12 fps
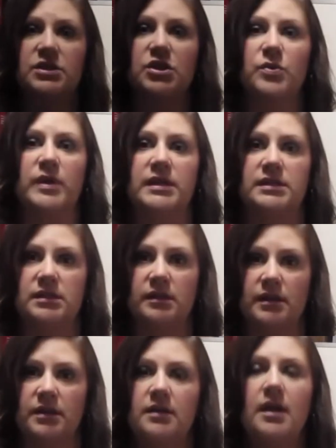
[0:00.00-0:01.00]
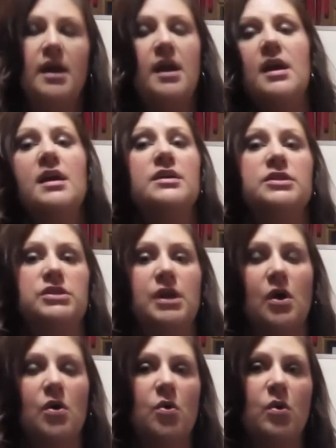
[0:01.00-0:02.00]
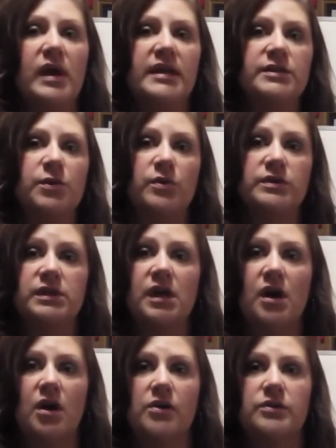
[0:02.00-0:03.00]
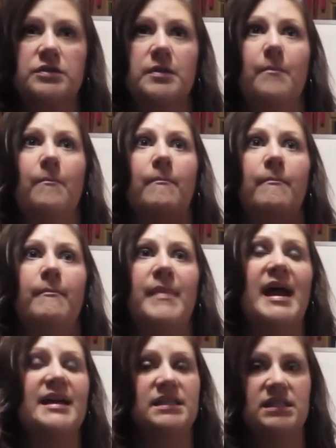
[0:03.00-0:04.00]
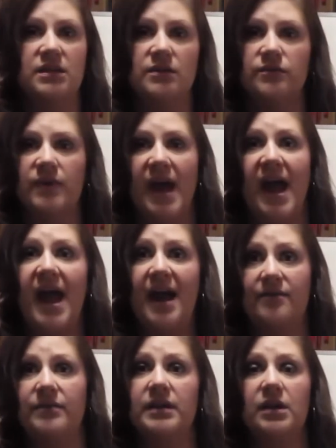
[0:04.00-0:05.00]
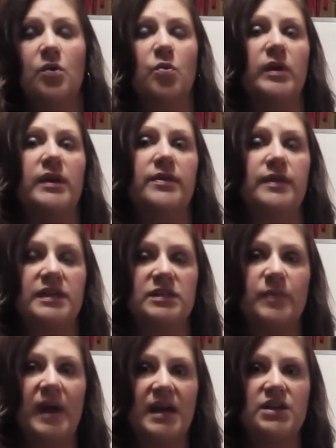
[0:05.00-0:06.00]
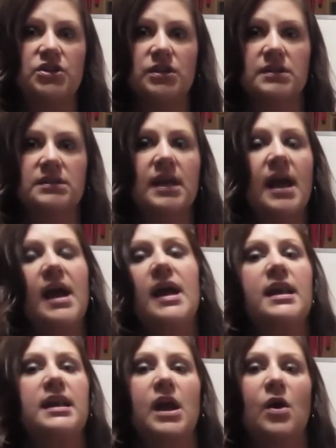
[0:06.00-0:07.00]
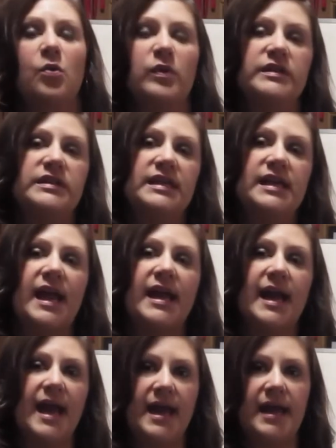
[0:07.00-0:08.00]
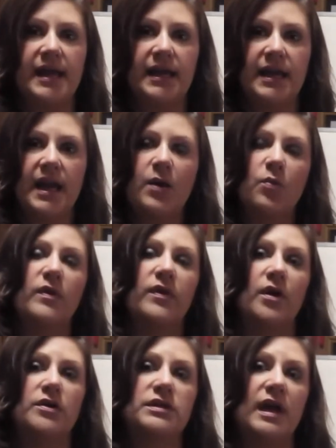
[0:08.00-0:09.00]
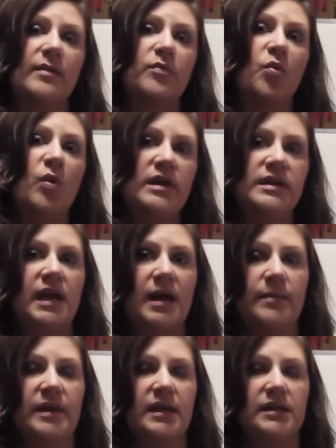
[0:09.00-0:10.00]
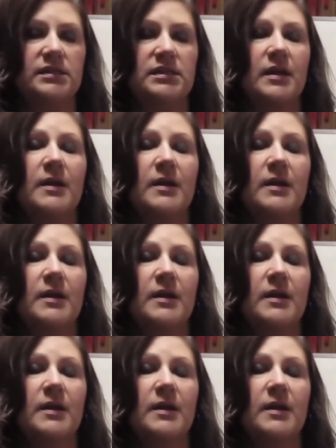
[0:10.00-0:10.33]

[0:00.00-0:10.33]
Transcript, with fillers: to insulin, so it's going to cause massive havoc with these patients. Now with DKA, with our type 1 diabetics,